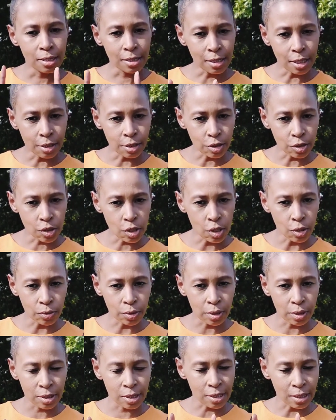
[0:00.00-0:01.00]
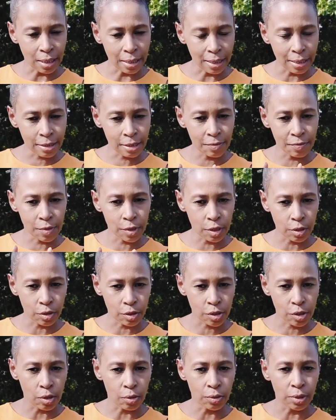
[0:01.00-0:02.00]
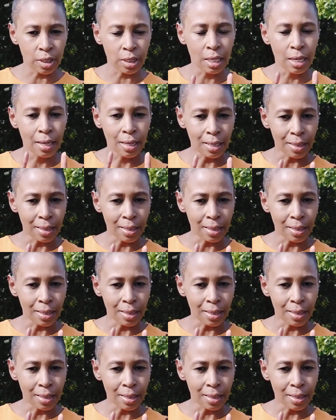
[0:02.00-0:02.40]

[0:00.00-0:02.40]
serotonin, selective serotonin